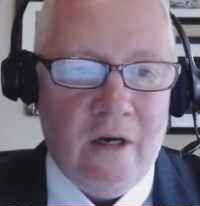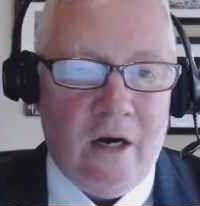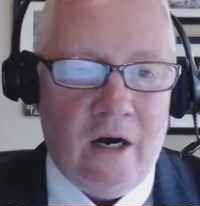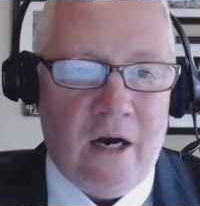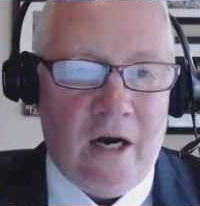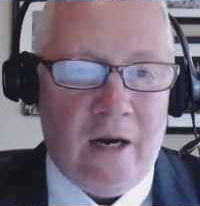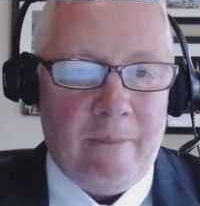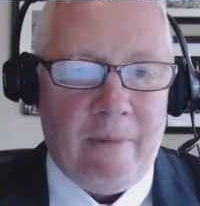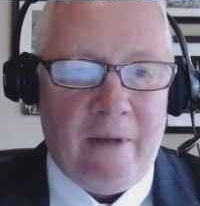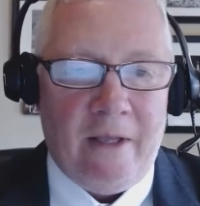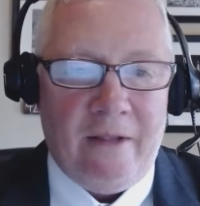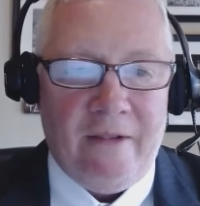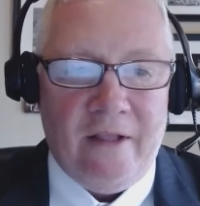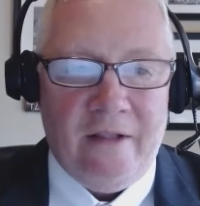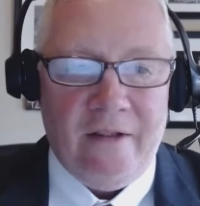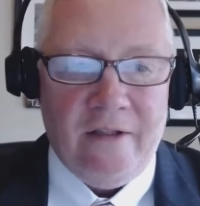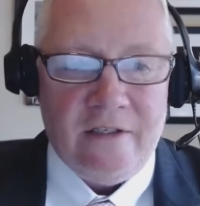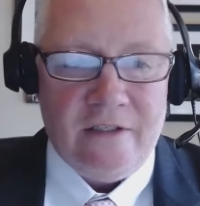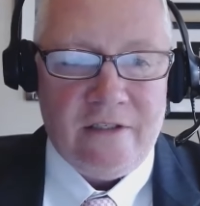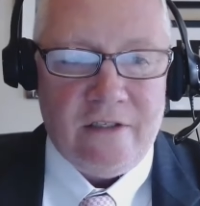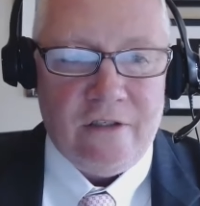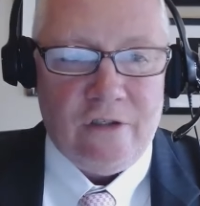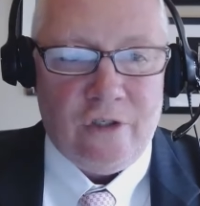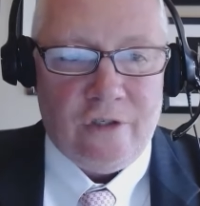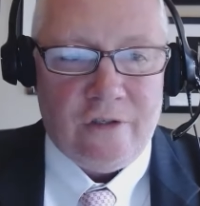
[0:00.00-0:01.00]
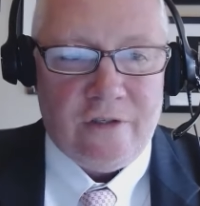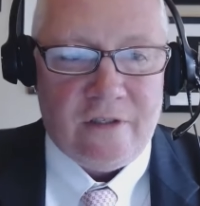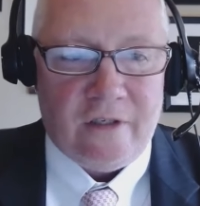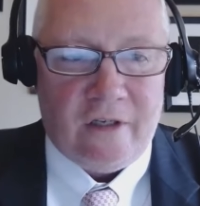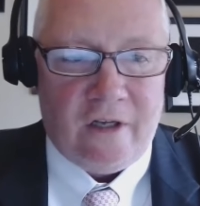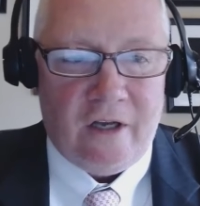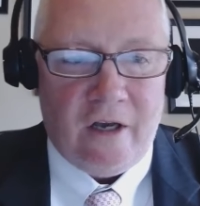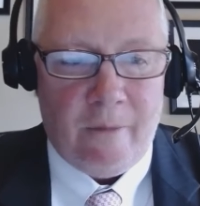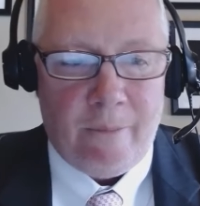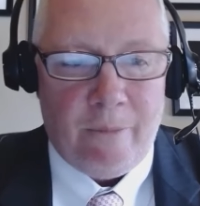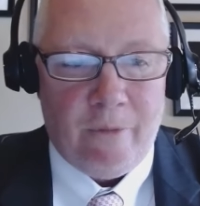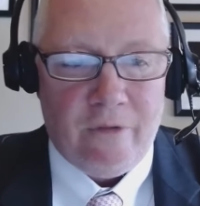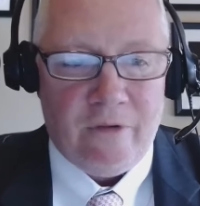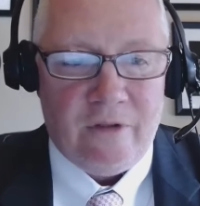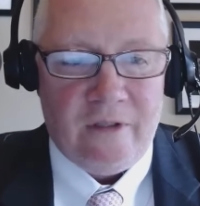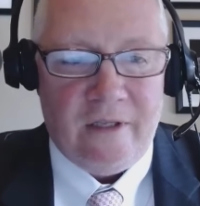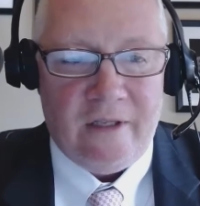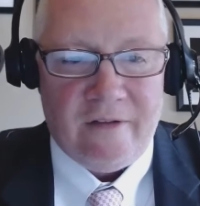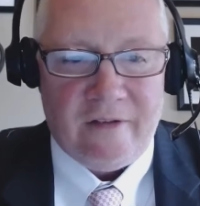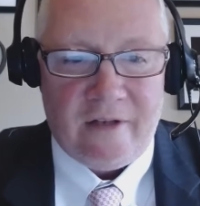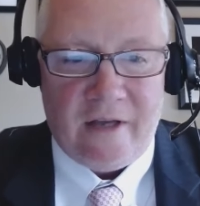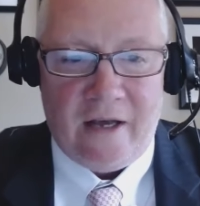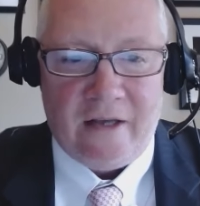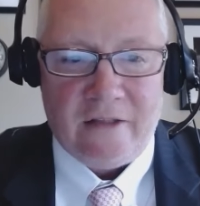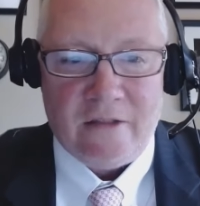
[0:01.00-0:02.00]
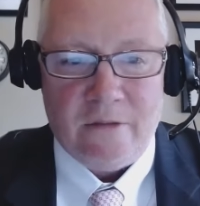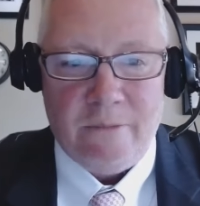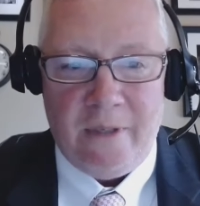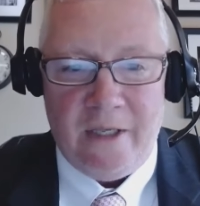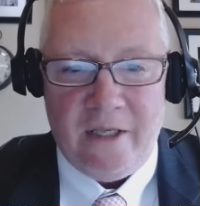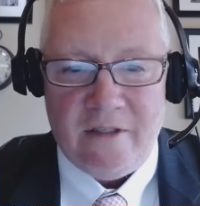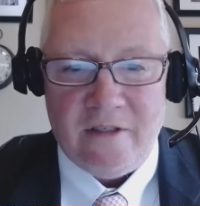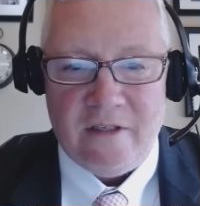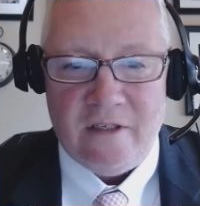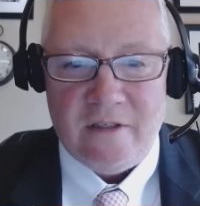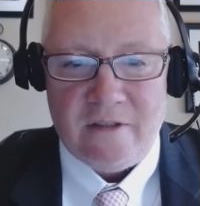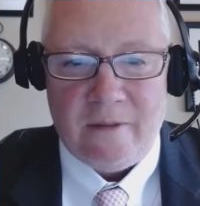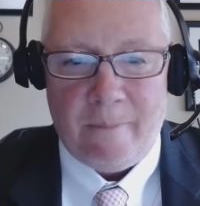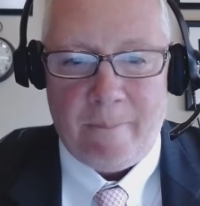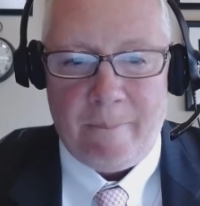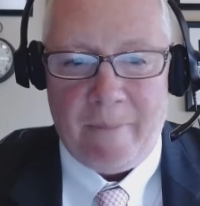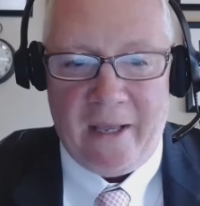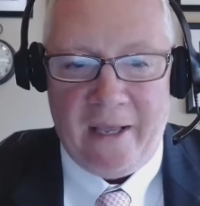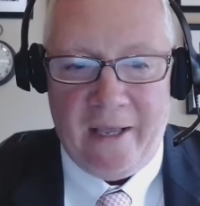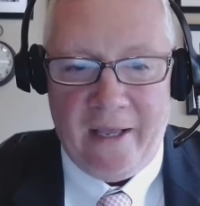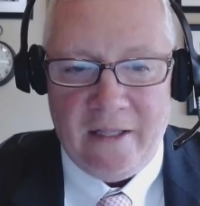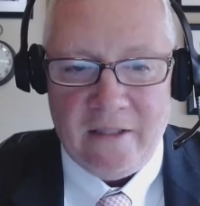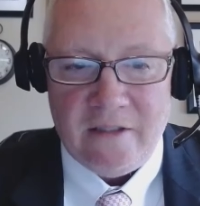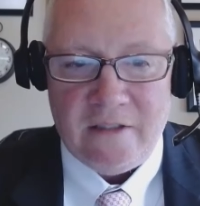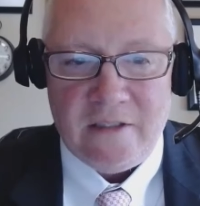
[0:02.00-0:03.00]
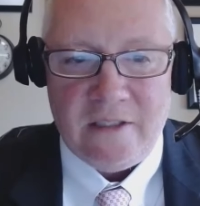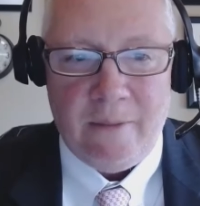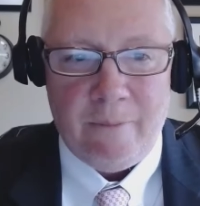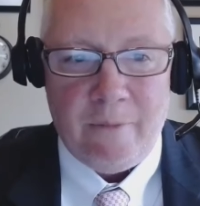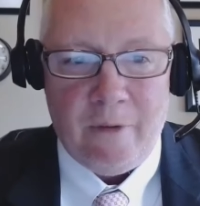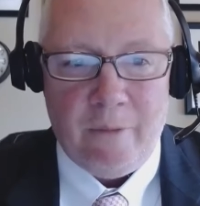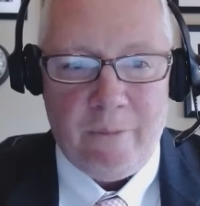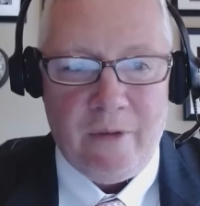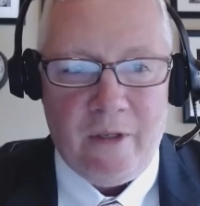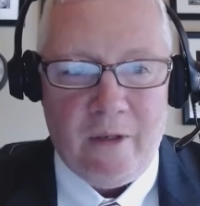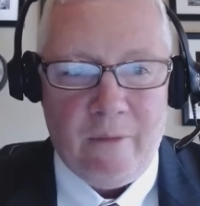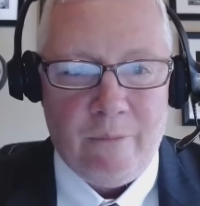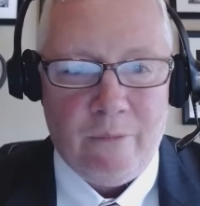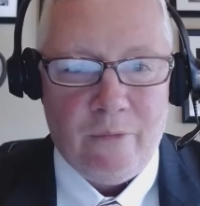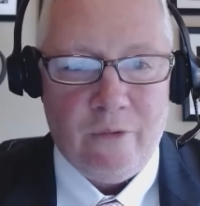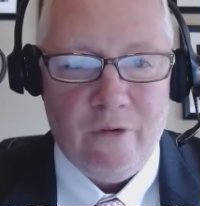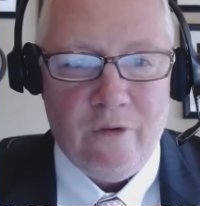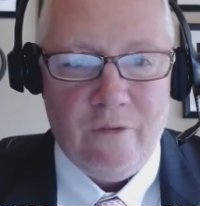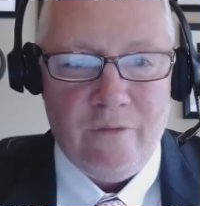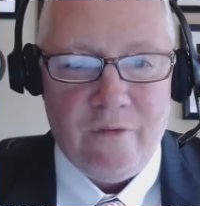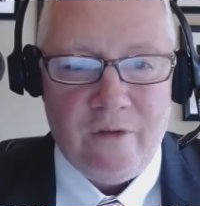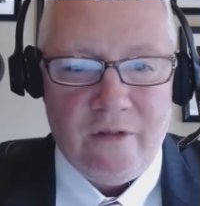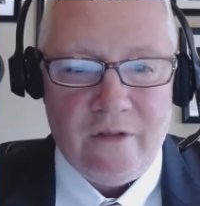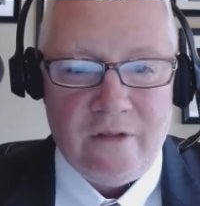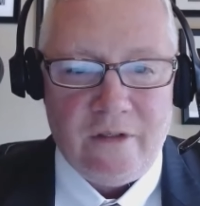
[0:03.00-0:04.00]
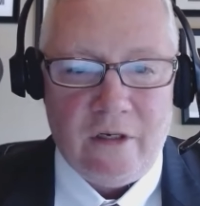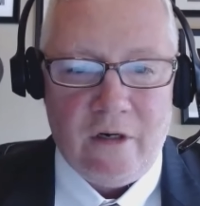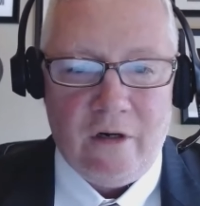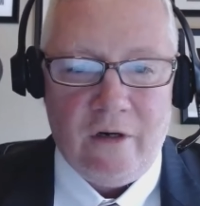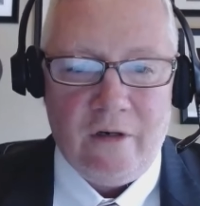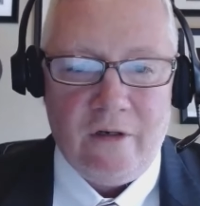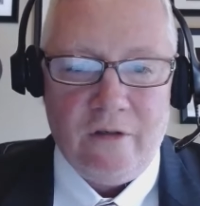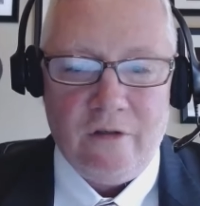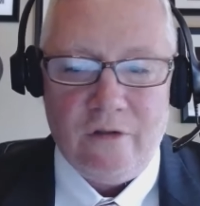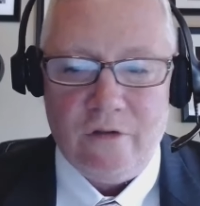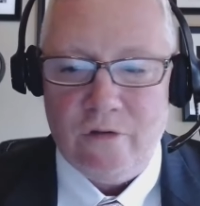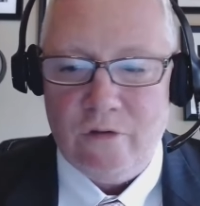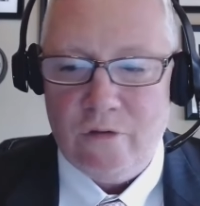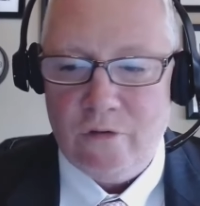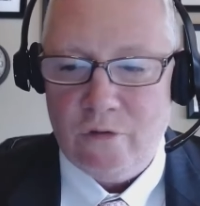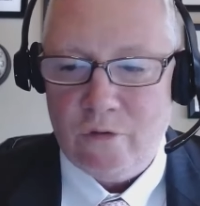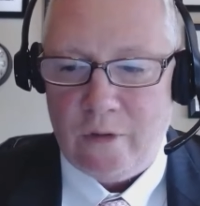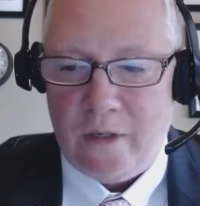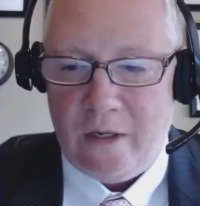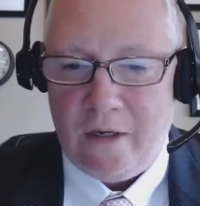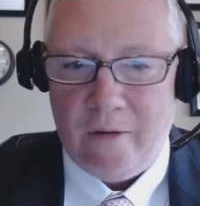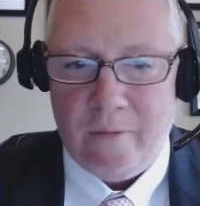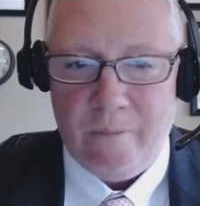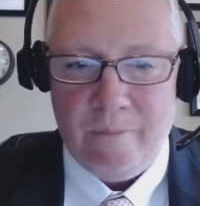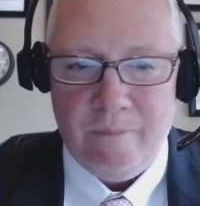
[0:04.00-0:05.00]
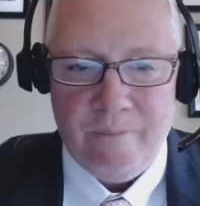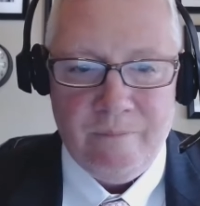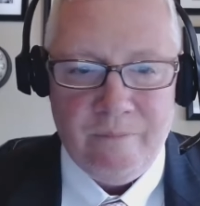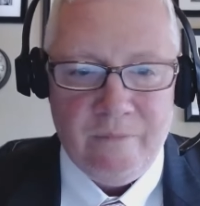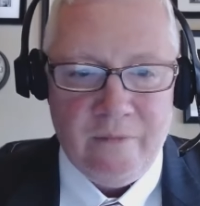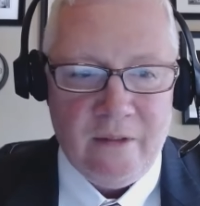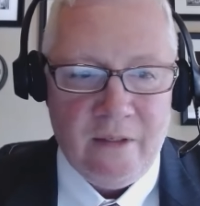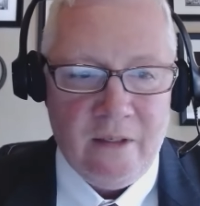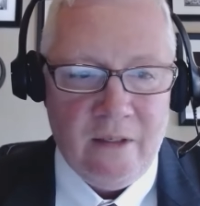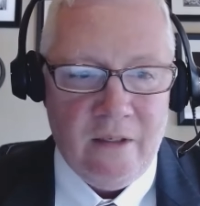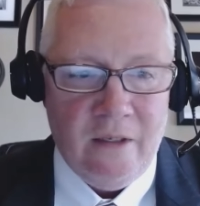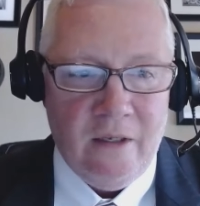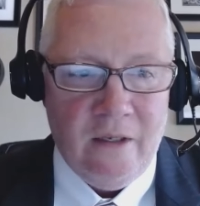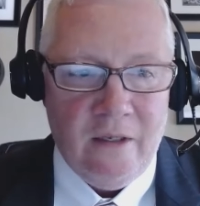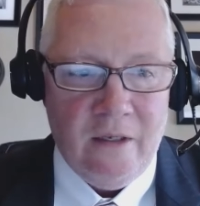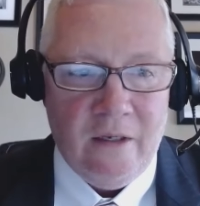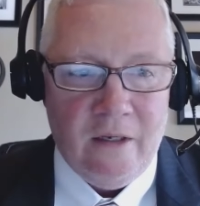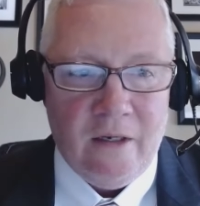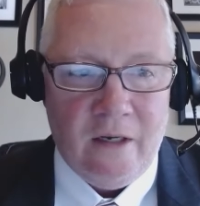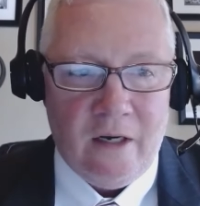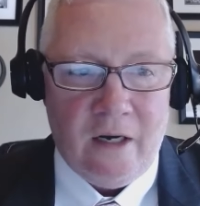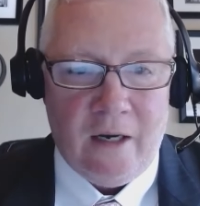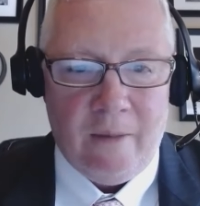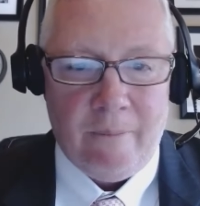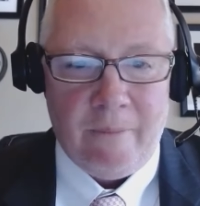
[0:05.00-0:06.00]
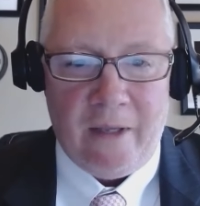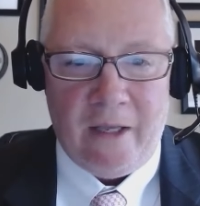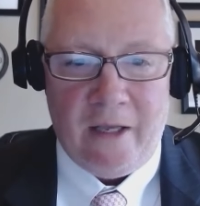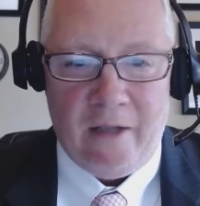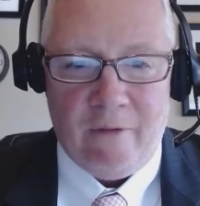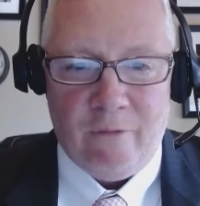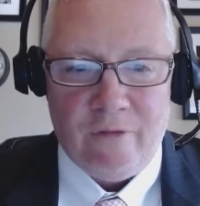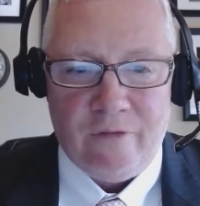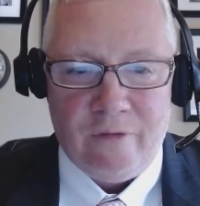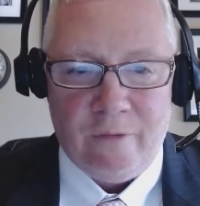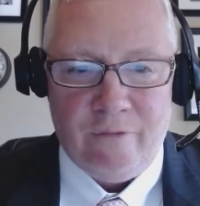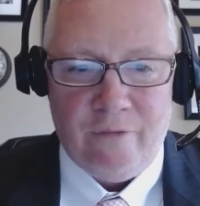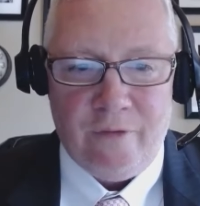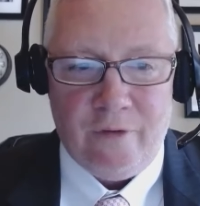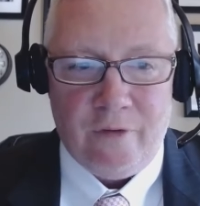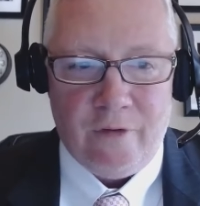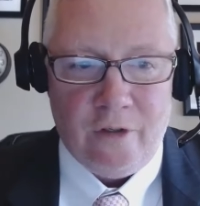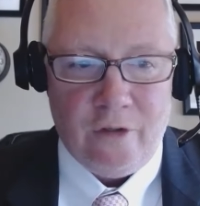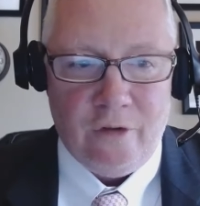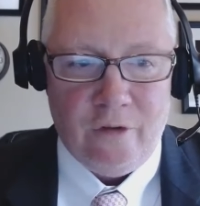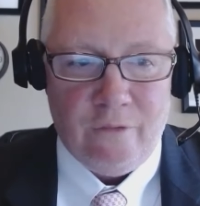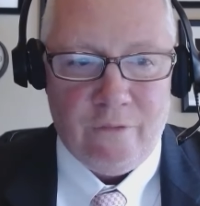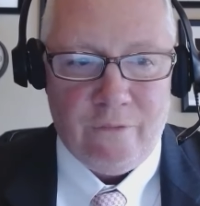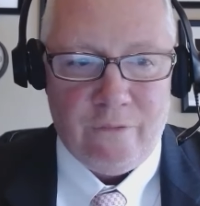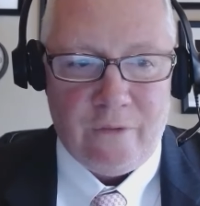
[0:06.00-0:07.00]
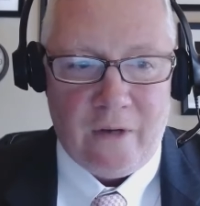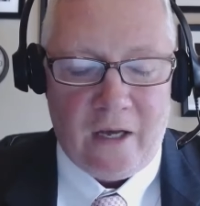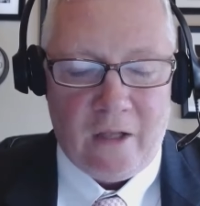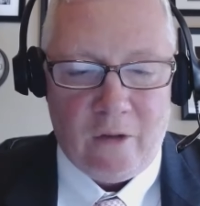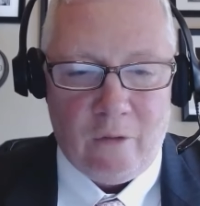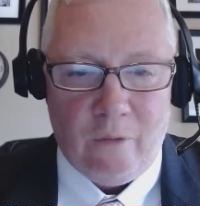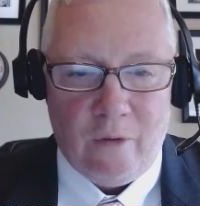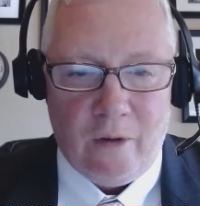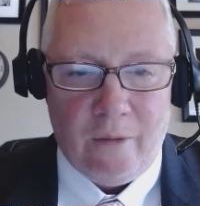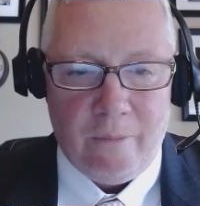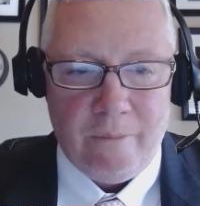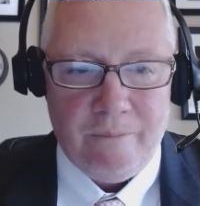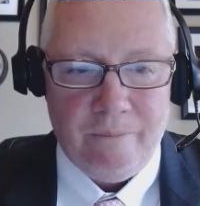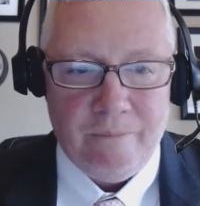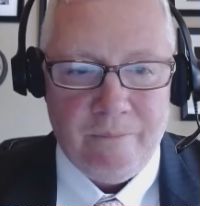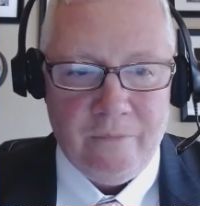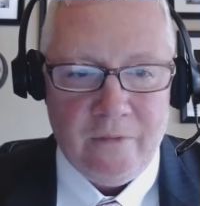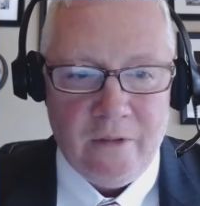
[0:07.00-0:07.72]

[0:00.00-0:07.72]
And then this is just a couple things. Cosmesis and pain seem to be improved in the target trial, and some very good follow-up.